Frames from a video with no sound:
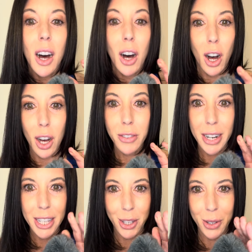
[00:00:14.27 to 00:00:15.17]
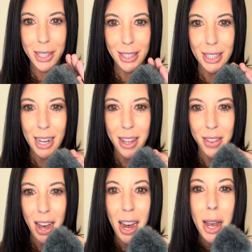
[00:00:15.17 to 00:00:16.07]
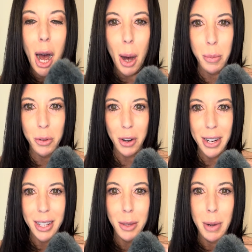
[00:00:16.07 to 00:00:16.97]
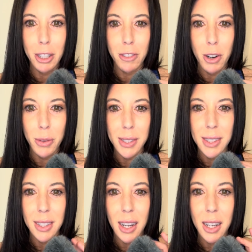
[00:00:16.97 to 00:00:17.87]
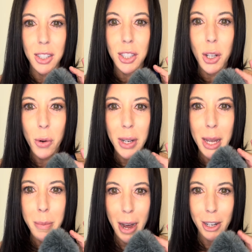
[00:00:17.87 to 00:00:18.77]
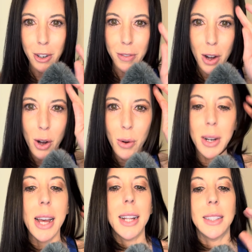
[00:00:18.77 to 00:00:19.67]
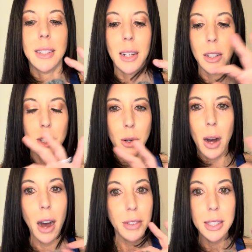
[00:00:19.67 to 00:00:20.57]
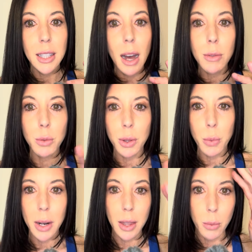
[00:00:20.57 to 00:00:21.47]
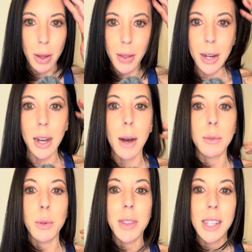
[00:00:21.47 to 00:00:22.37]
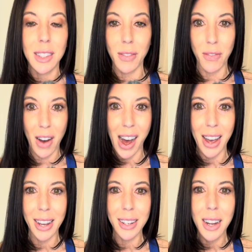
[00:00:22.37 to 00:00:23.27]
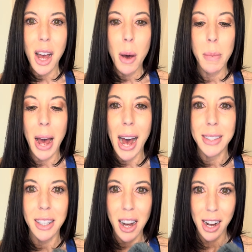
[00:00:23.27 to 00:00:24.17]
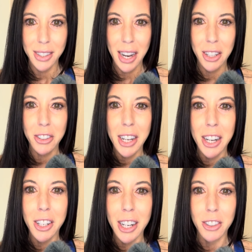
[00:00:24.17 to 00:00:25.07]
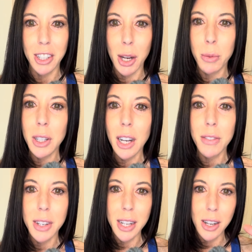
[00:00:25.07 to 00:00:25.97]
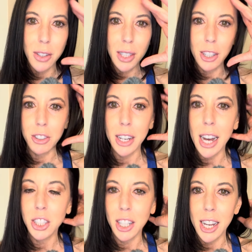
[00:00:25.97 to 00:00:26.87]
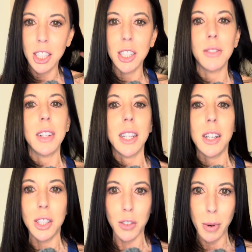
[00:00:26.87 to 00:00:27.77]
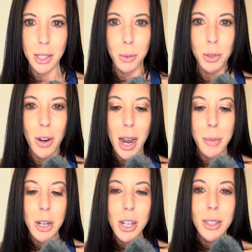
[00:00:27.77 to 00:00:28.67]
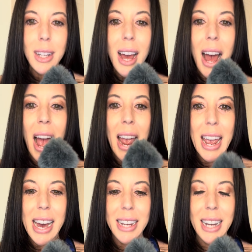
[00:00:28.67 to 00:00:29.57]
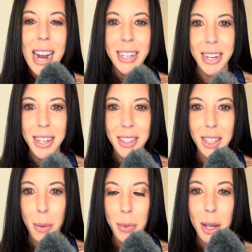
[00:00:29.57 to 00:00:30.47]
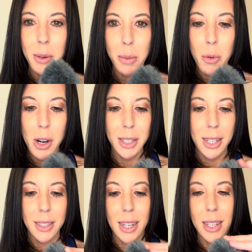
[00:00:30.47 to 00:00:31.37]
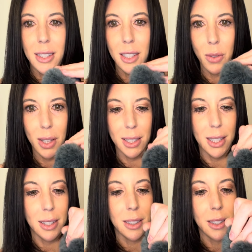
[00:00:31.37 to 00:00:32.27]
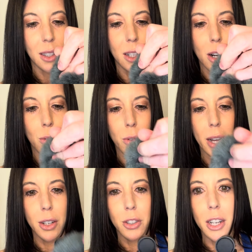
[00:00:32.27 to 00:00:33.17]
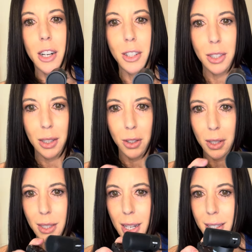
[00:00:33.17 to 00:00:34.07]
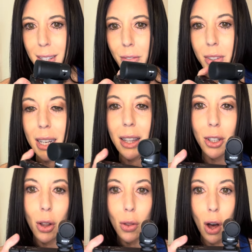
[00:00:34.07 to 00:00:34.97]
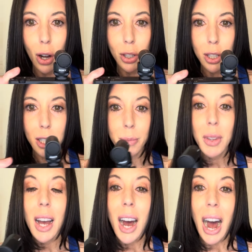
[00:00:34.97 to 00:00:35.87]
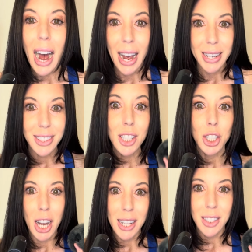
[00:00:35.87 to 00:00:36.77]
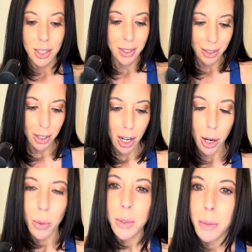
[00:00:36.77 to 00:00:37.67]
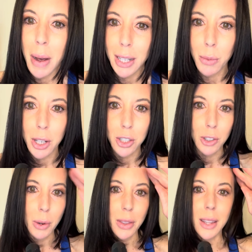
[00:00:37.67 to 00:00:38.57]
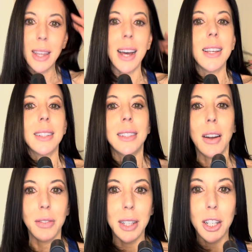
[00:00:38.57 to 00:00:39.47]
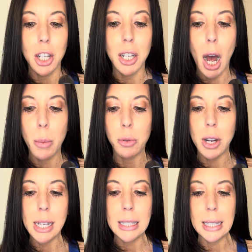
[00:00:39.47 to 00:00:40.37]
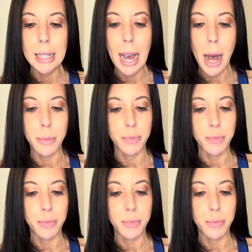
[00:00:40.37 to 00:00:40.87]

Already you can see that I upgraded the microphone. This is a Sony microphone. It's, obviously comes with one, and the one that it comes with is fine. But as a content creator, I create workout videos, I create education videos for my subscribers, and I needed something with more distance. So this is, right under here, as you can see, it's definitely a little longer. I suggest, depending on what you're doing with it, that is definitely a good upgrade to get.